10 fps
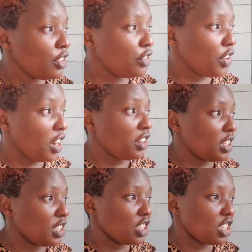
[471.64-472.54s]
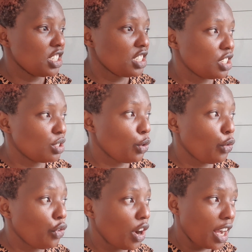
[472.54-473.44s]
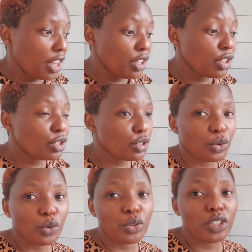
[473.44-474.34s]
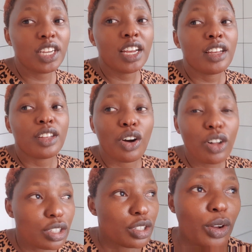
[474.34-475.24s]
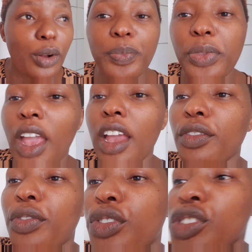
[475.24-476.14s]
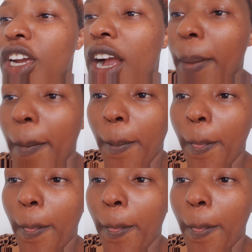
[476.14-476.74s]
neat. So far so good. Also, in future